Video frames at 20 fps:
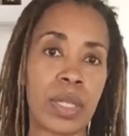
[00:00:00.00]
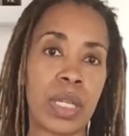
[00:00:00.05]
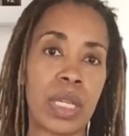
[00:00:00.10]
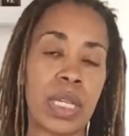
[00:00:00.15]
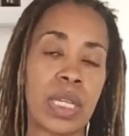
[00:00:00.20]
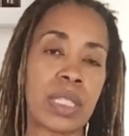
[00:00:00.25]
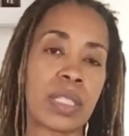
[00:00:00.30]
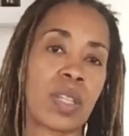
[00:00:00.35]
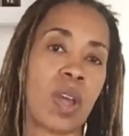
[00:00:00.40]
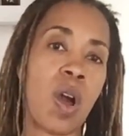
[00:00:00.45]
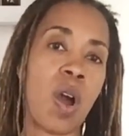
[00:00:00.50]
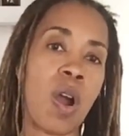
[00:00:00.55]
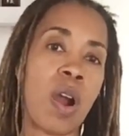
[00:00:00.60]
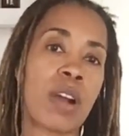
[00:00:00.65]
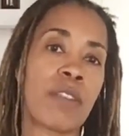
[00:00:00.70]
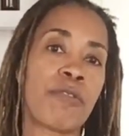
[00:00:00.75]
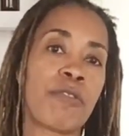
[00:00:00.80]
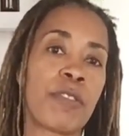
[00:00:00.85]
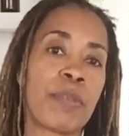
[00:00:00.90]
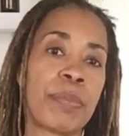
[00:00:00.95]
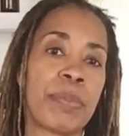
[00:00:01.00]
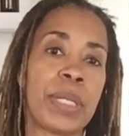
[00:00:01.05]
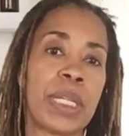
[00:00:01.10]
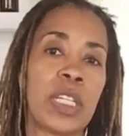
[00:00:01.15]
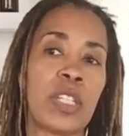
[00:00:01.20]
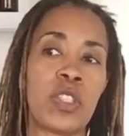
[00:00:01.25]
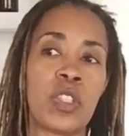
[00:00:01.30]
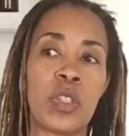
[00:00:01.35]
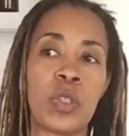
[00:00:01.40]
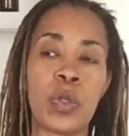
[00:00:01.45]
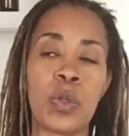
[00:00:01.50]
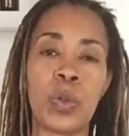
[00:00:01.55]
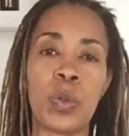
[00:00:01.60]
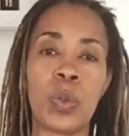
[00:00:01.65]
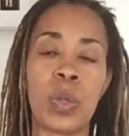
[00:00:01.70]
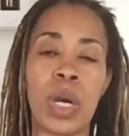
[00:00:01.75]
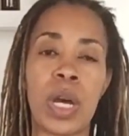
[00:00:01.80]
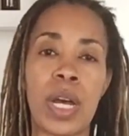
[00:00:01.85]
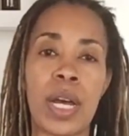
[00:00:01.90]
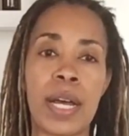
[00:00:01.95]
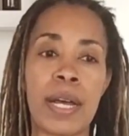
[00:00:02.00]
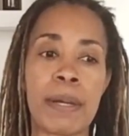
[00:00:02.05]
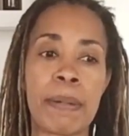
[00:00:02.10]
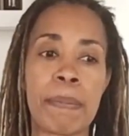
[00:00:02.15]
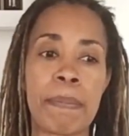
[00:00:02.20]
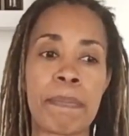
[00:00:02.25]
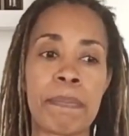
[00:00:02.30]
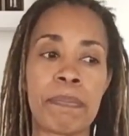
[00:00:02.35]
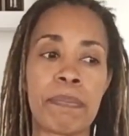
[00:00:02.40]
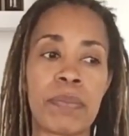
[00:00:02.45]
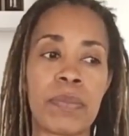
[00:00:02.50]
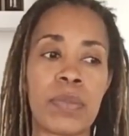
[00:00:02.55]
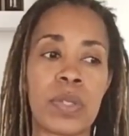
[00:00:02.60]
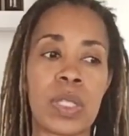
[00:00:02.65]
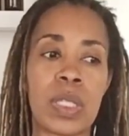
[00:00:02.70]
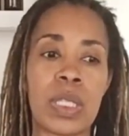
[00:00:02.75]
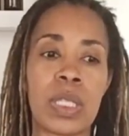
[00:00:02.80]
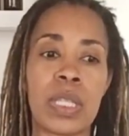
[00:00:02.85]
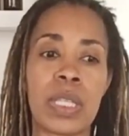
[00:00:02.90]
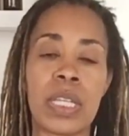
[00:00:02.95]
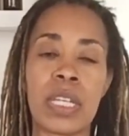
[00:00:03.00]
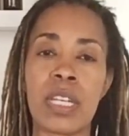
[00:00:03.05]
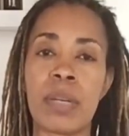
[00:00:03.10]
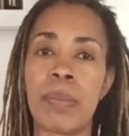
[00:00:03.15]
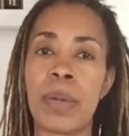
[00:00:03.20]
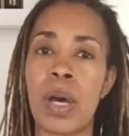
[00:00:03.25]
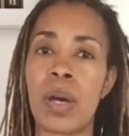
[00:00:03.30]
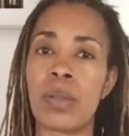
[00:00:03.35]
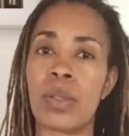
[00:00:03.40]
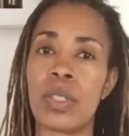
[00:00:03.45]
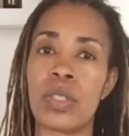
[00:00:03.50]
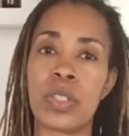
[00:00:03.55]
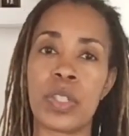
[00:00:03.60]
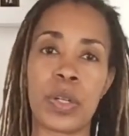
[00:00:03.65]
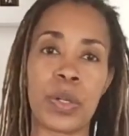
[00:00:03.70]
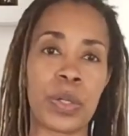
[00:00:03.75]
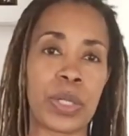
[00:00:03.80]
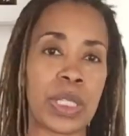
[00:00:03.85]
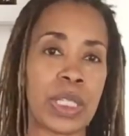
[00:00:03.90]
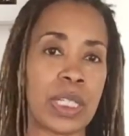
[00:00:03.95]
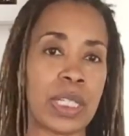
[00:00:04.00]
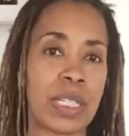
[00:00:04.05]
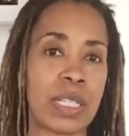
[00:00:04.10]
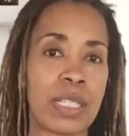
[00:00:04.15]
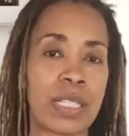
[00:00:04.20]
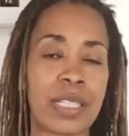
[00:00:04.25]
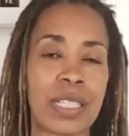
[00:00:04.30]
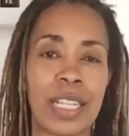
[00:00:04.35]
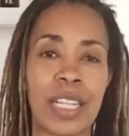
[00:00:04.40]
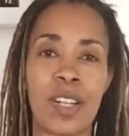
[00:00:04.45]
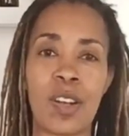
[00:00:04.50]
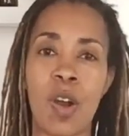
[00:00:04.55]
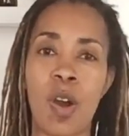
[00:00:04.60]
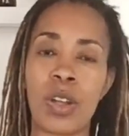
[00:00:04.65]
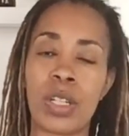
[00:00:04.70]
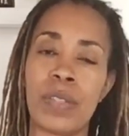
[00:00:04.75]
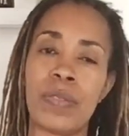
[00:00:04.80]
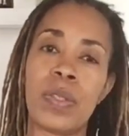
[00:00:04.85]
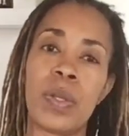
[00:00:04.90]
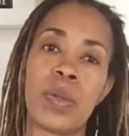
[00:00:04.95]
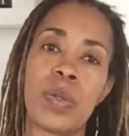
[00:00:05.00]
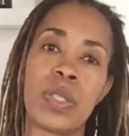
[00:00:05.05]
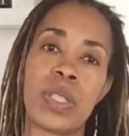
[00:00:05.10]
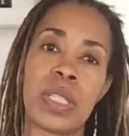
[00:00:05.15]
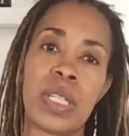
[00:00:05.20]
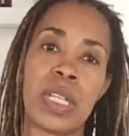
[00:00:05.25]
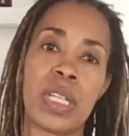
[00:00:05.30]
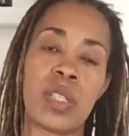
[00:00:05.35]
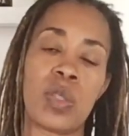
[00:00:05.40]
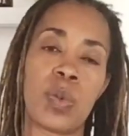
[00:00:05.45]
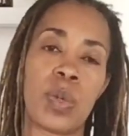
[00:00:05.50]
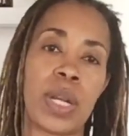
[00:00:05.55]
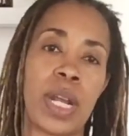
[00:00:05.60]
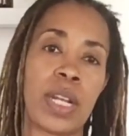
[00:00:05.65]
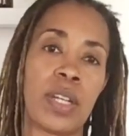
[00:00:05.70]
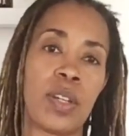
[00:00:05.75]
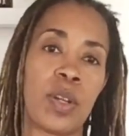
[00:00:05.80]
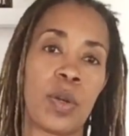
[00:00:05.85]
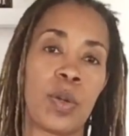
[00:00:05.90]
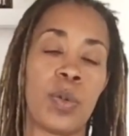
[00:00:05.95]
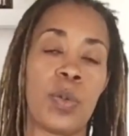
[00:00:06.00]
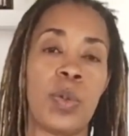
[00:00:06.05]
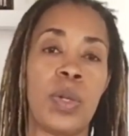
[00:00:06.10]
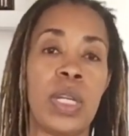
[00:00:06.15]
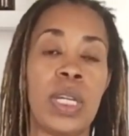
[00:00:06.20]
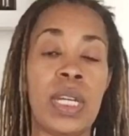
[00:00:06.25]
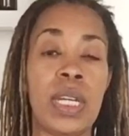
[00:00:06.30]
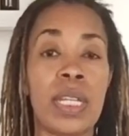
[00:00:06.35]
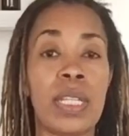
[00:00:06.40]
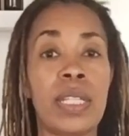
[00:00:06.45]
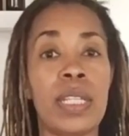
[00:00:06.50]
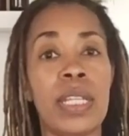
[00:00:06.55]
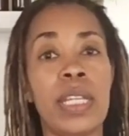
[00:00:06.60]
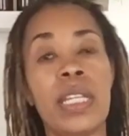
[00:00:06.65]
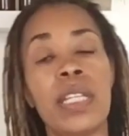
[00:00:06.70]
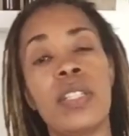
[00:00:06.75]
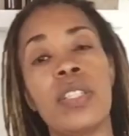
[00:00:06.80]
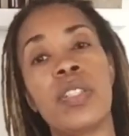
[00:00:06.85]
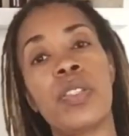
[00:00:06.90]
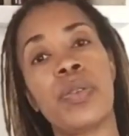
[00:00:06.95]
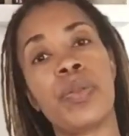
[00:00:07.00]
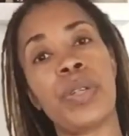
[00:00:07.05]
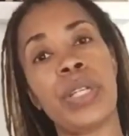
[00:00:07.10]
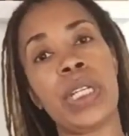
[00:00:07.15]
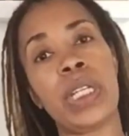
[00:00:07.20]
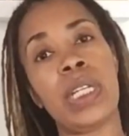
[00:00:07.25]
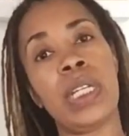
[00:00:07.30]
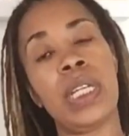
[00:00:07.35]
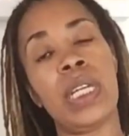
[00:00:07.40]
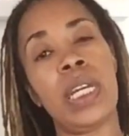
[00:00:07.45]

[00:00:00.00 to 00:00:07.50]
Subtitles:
it's hard for me to think about the turkeys and all of those things when I know the history.